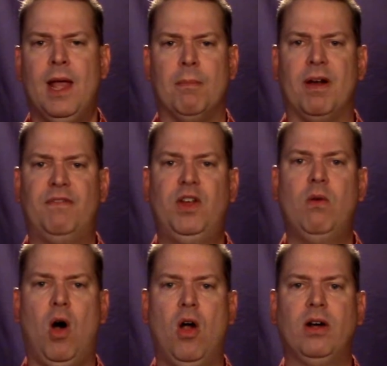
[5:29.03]
but if you
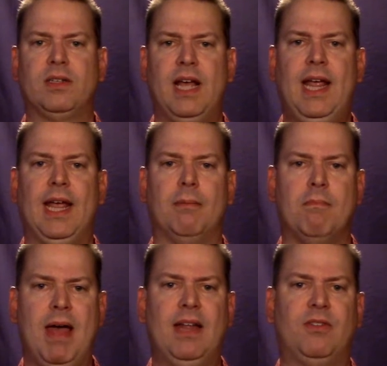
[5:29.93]
aren't taking
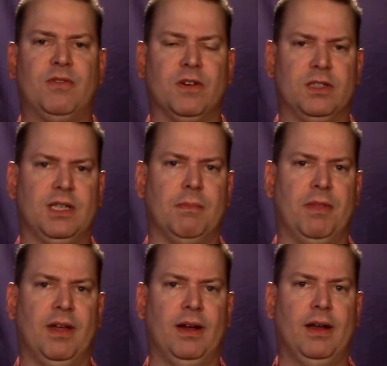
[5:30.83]
meds for
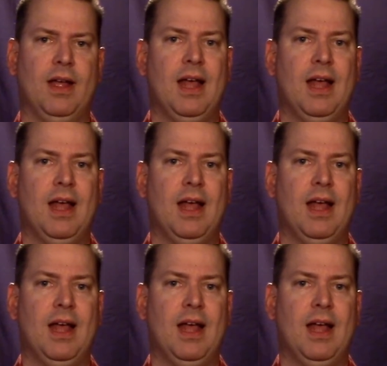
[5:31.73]
something,